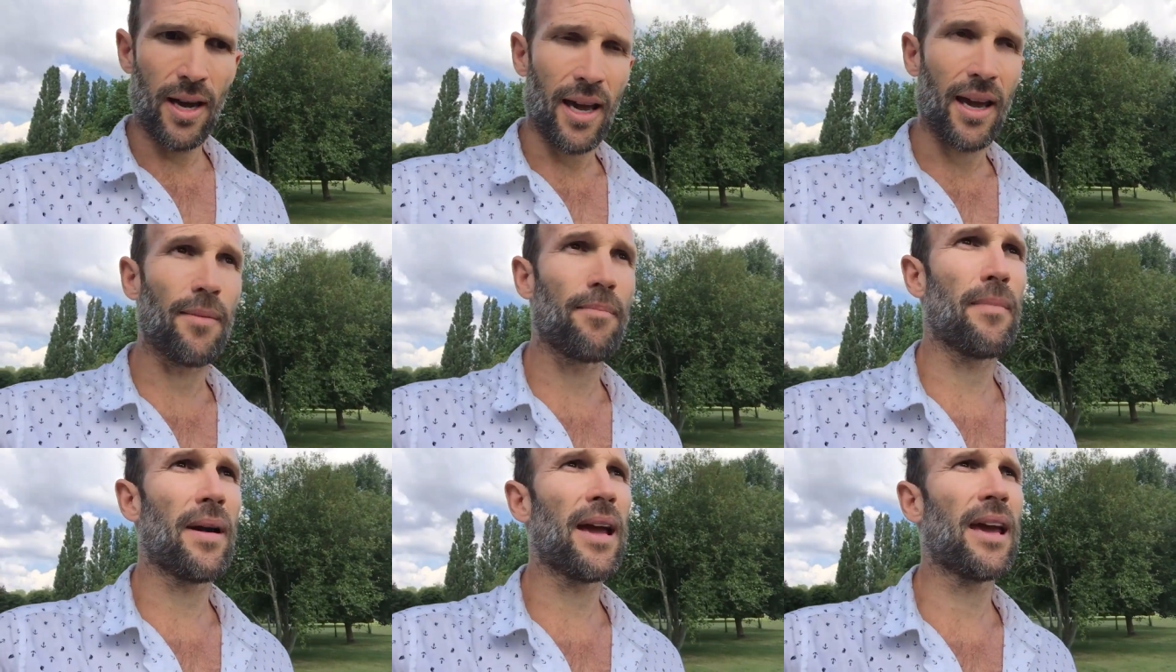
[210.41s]

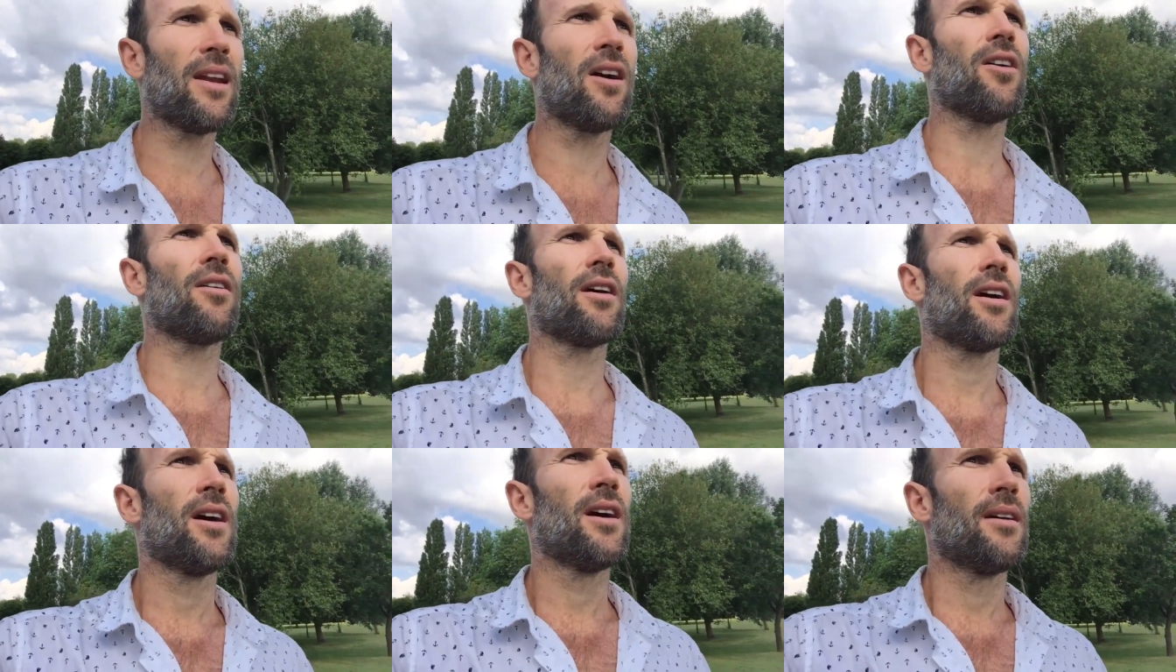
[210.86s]
It may
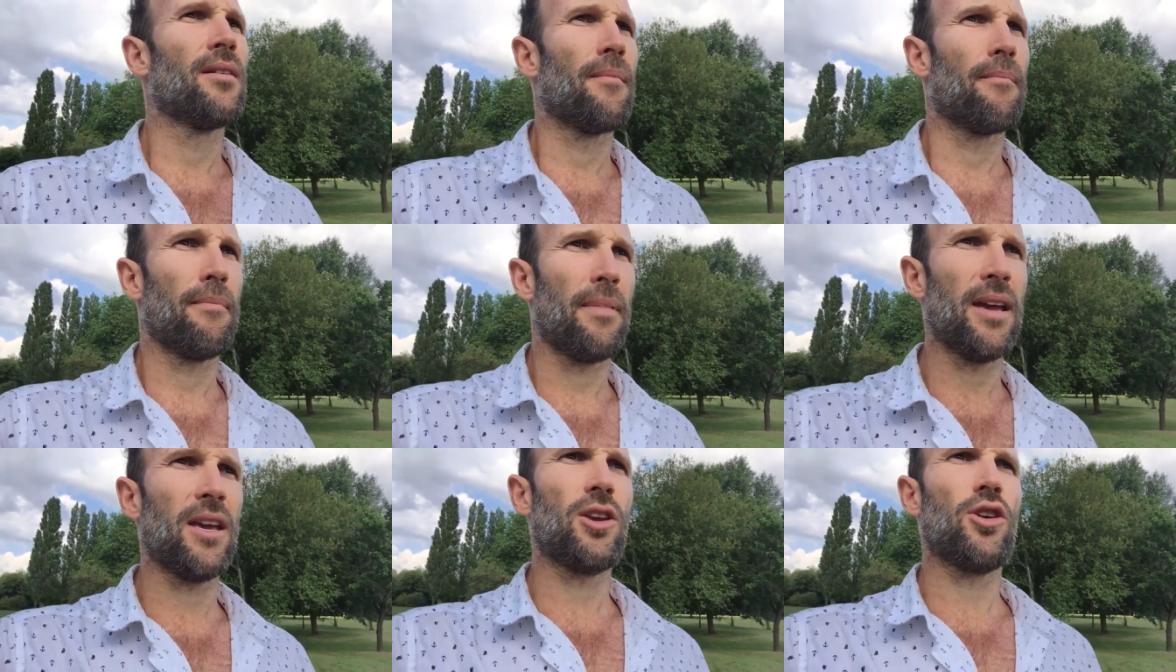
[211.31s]
not
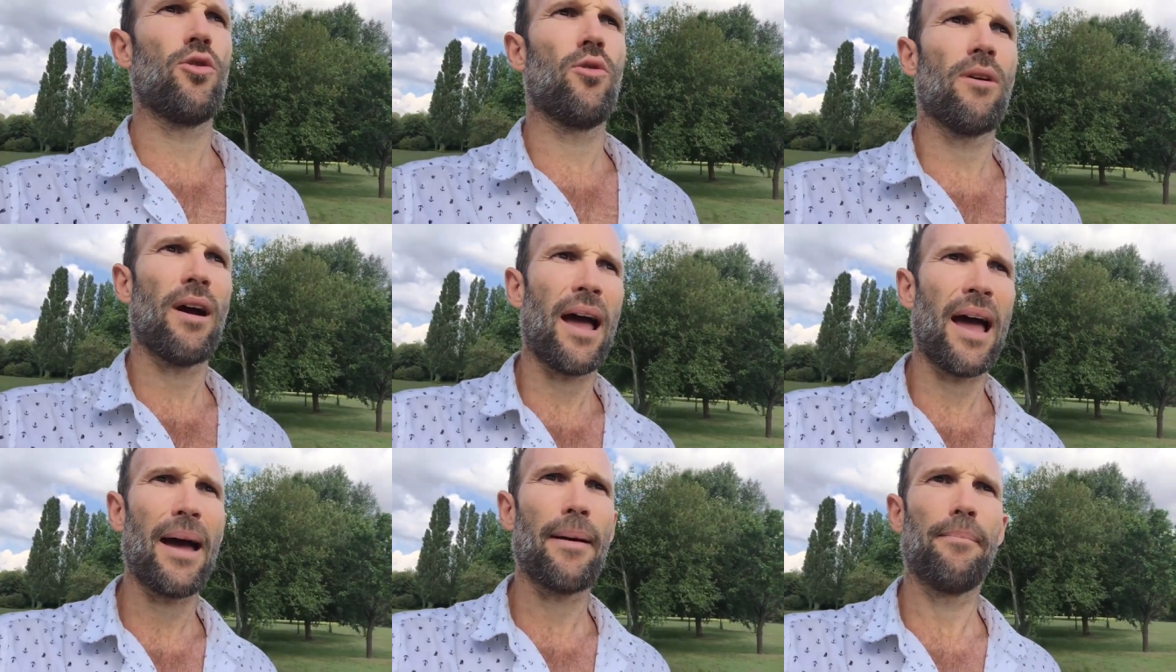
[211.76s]
make you
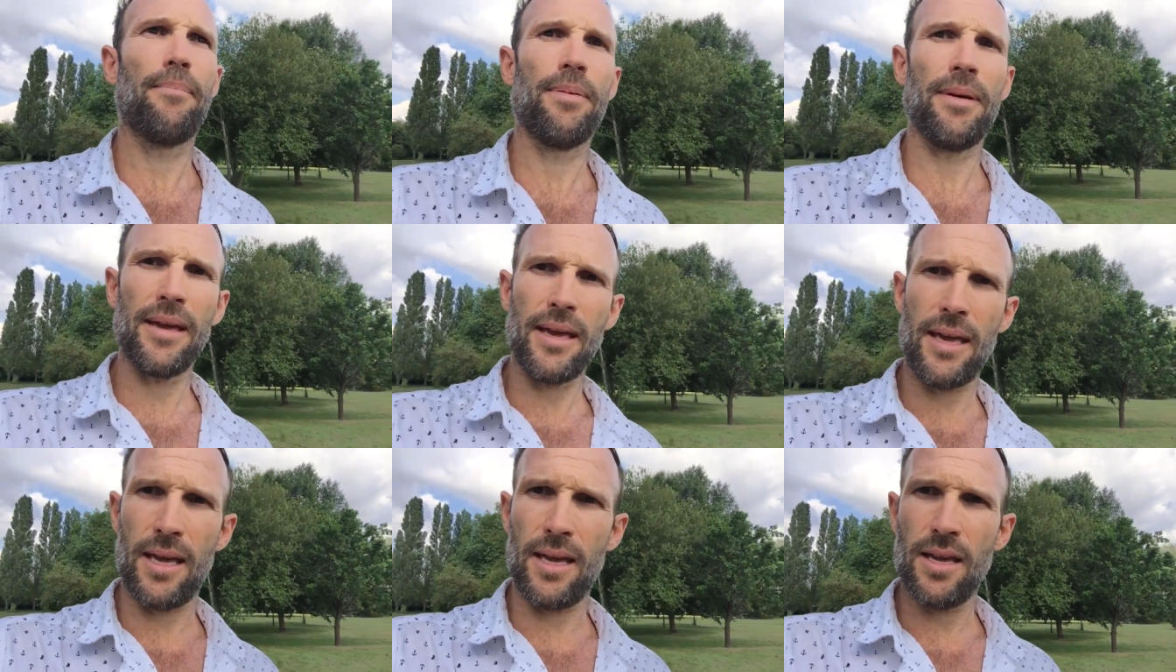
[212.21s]

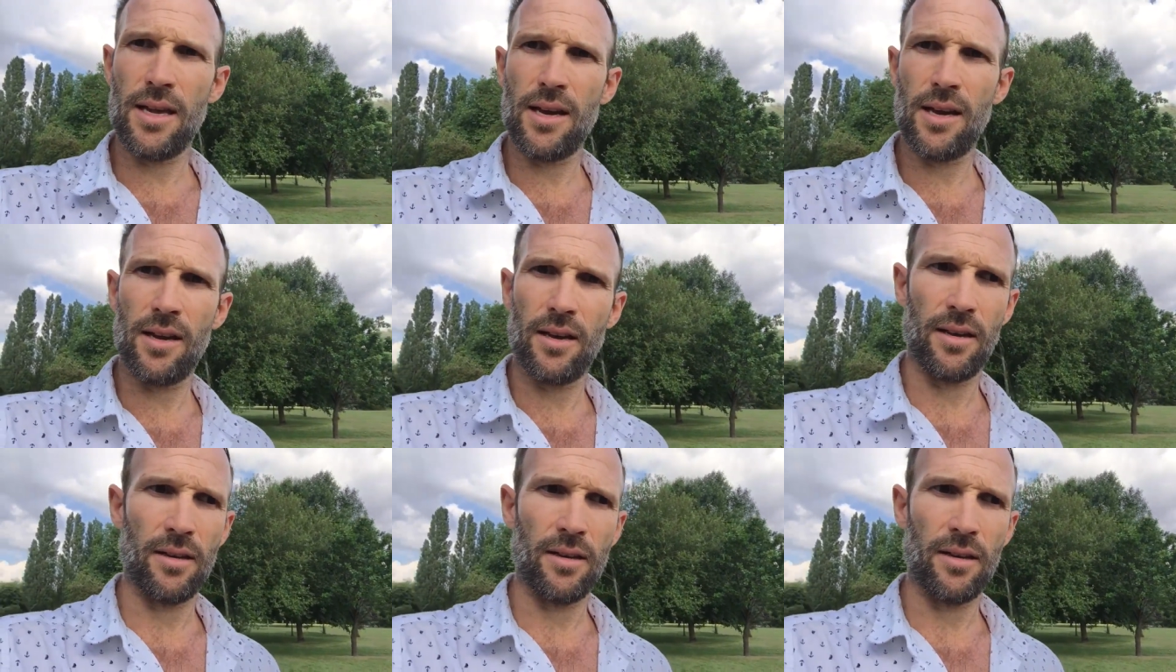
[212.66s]
happy,